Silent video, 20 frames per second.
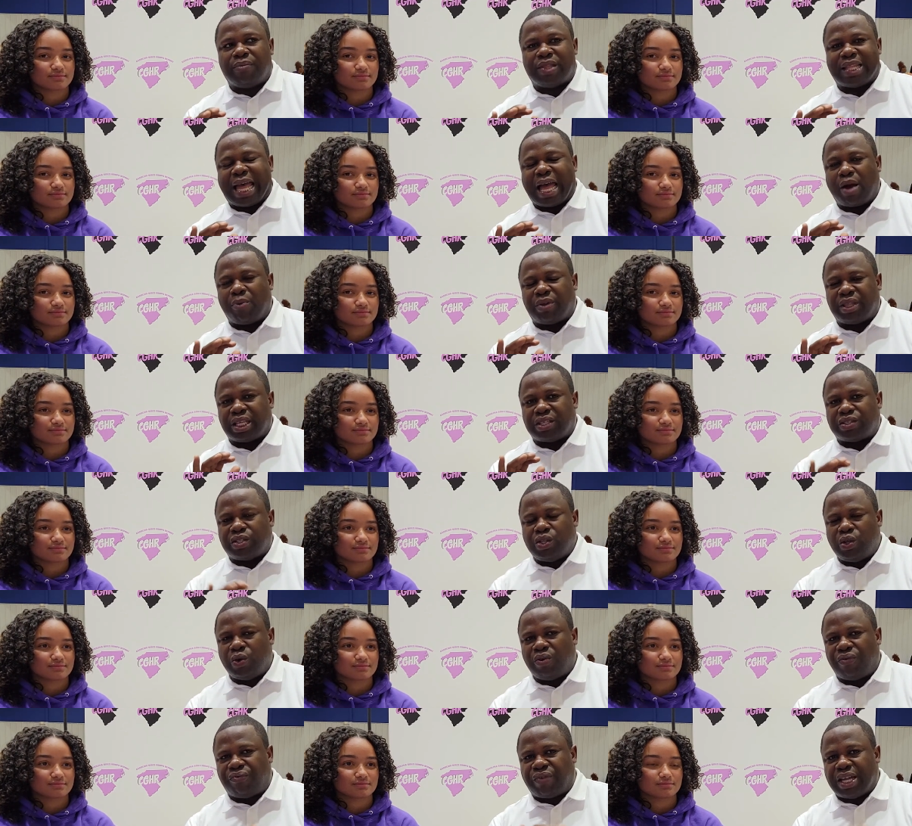Speaker 1: Now with this
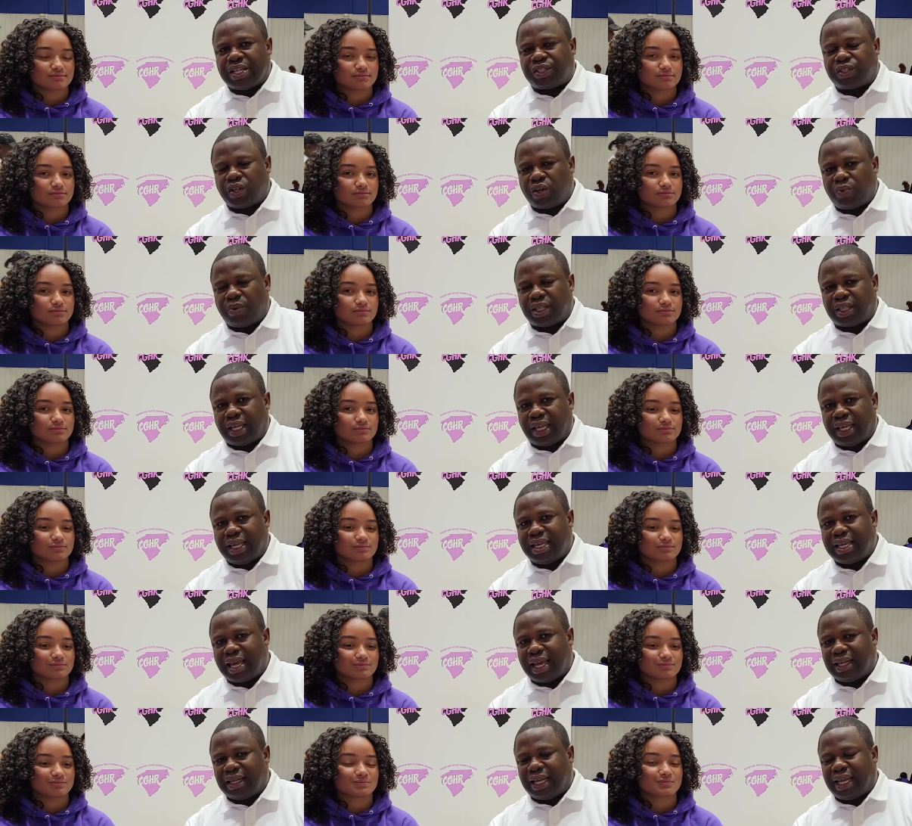new venture with the
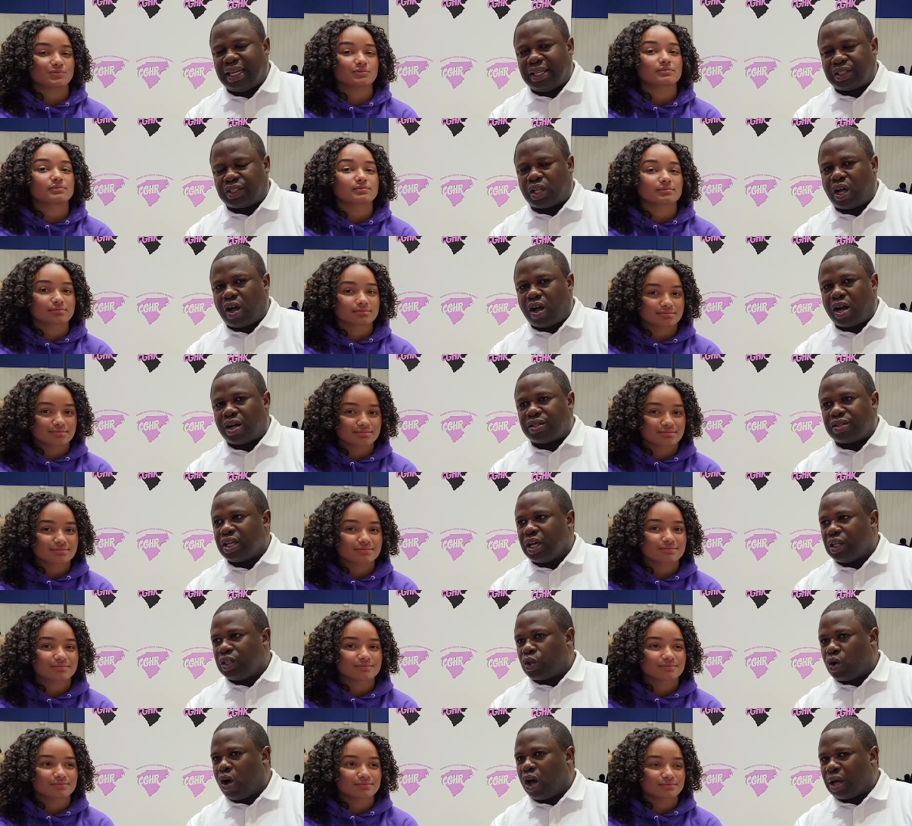EA Lady Stars,
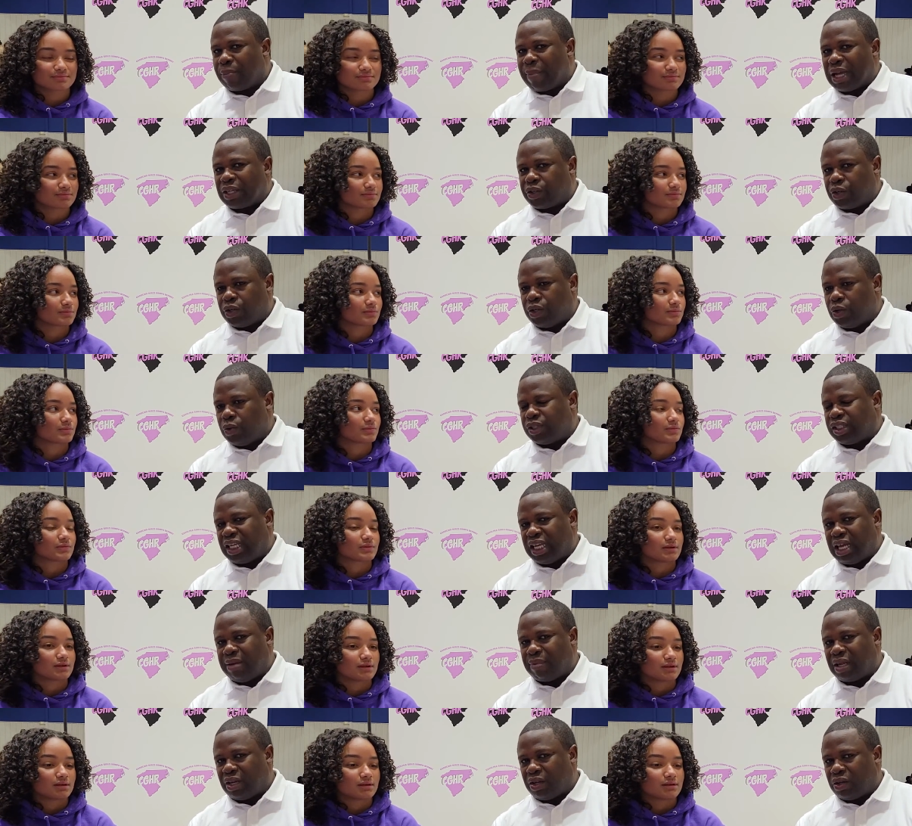talk about your new
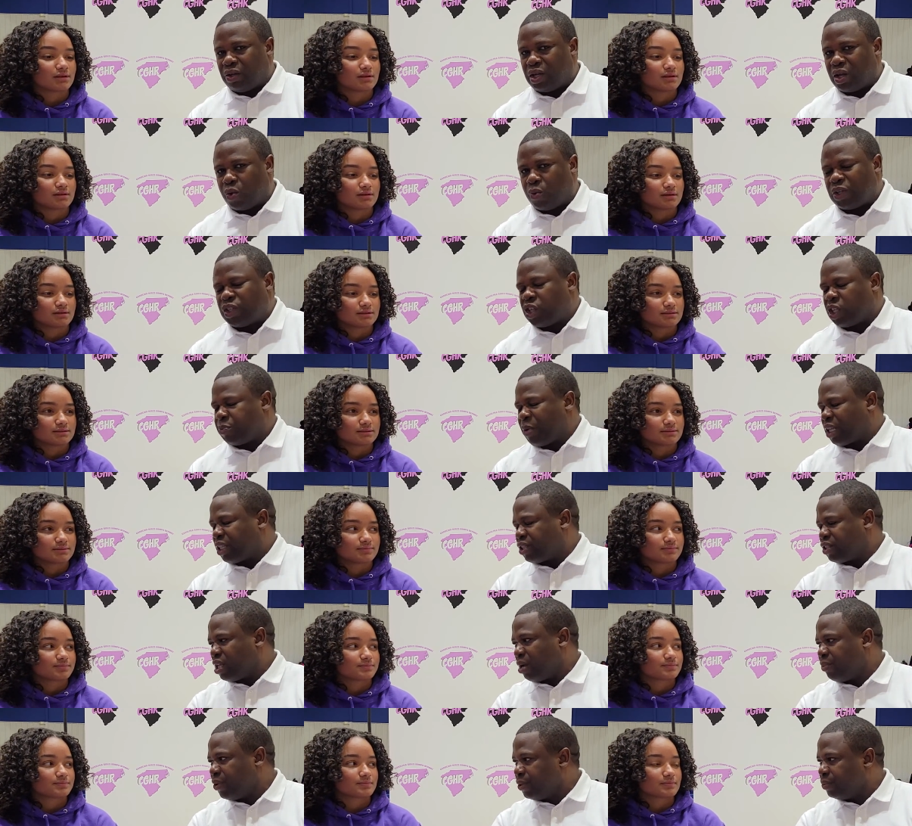team and you know what you expect this
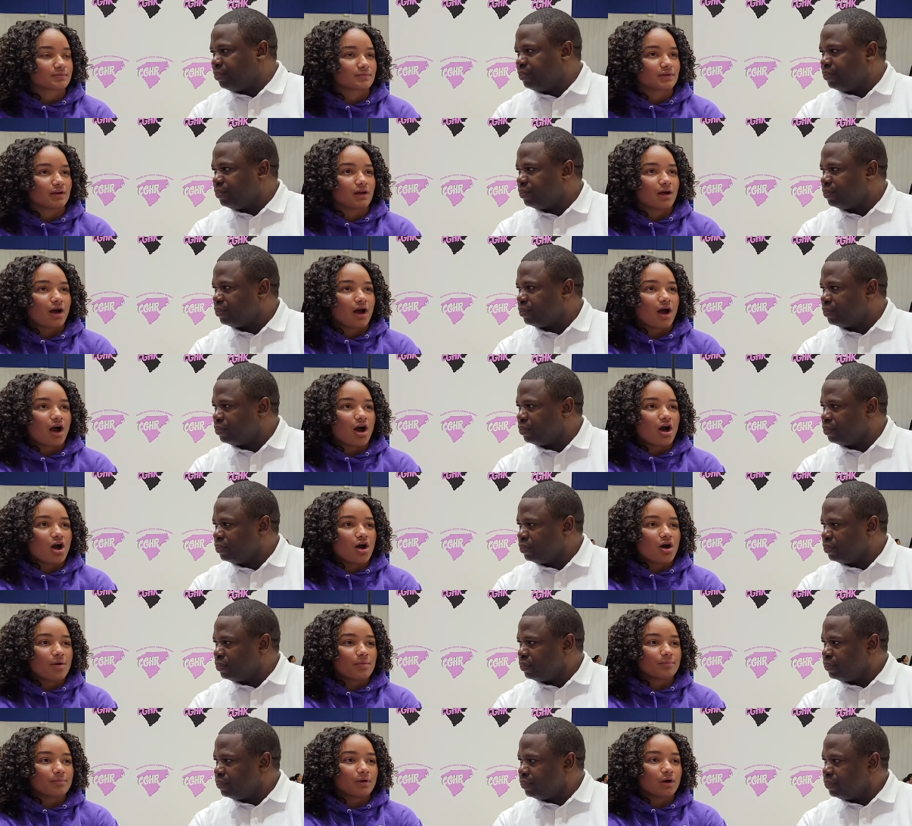summer.
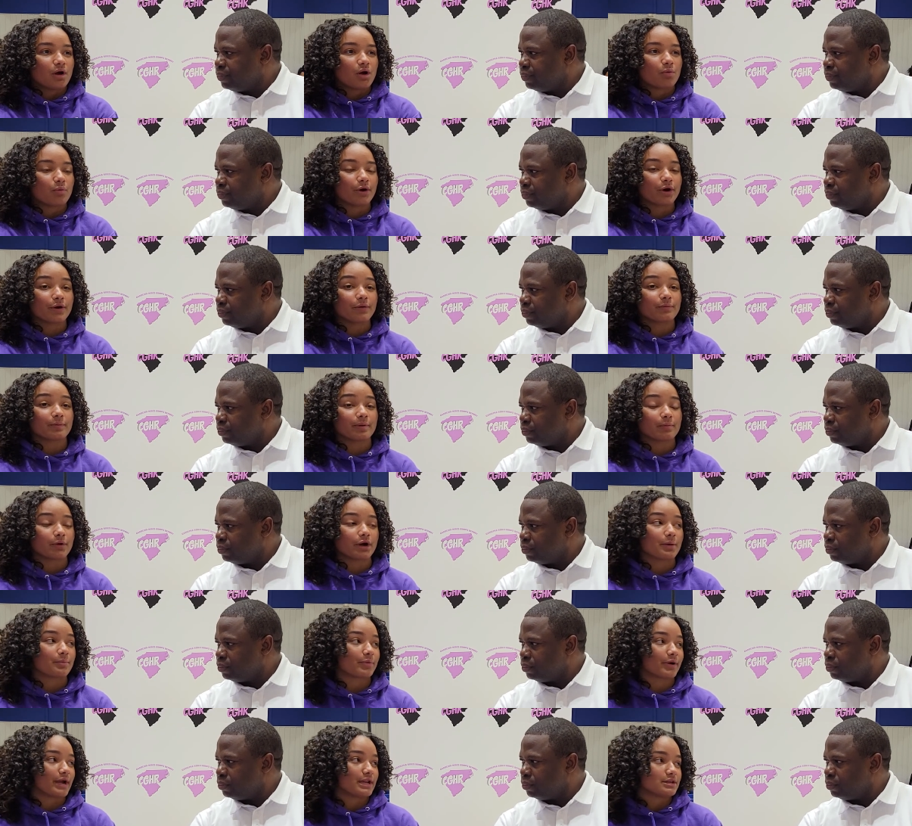
Speaker 2: Um, we're, we're a
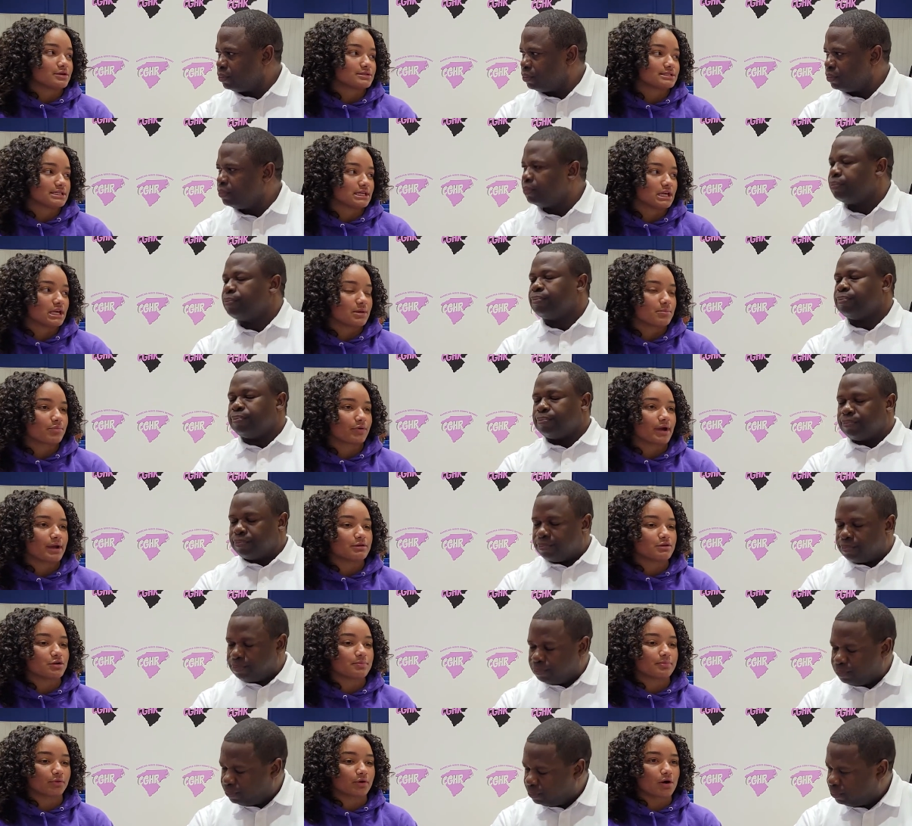brand new team, brand
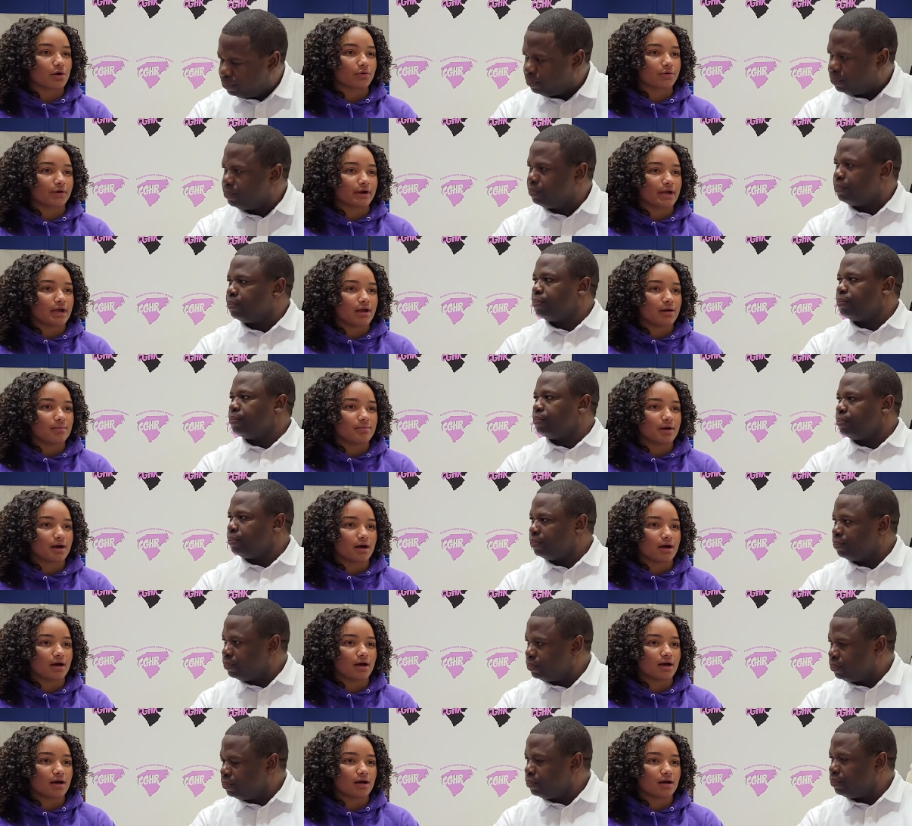new program
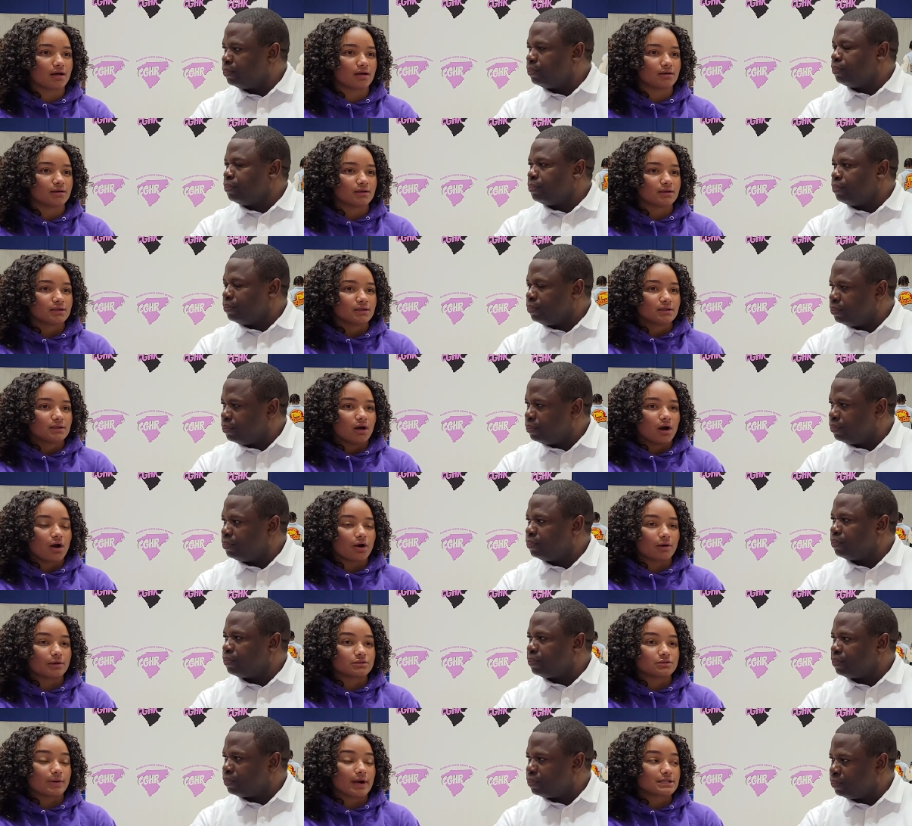our
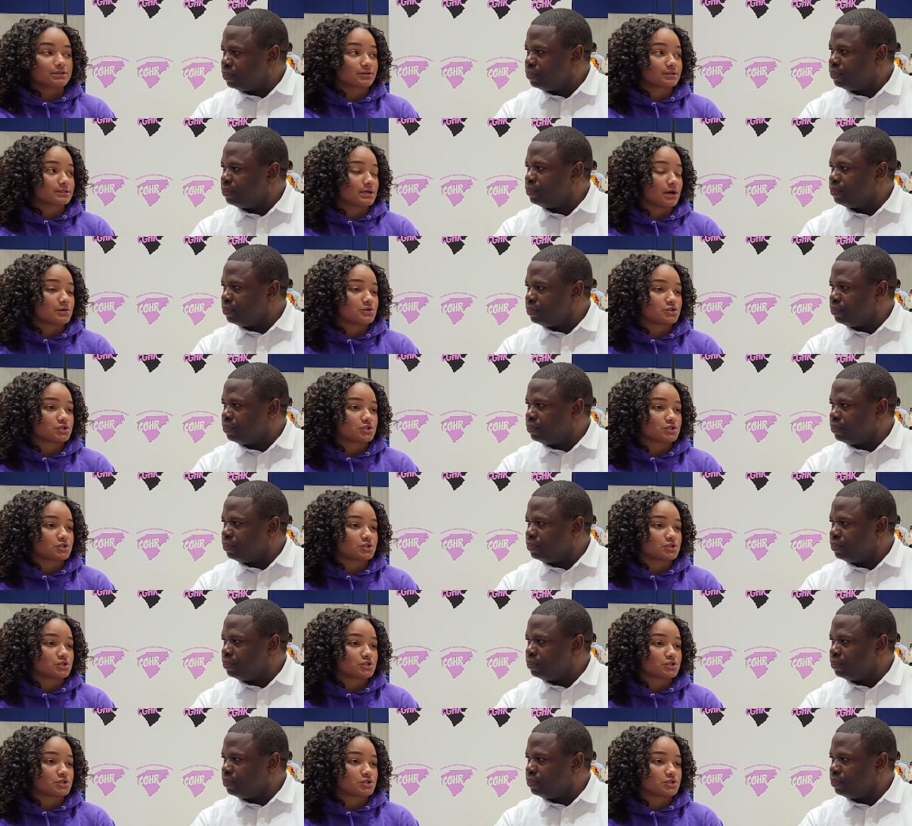director's coach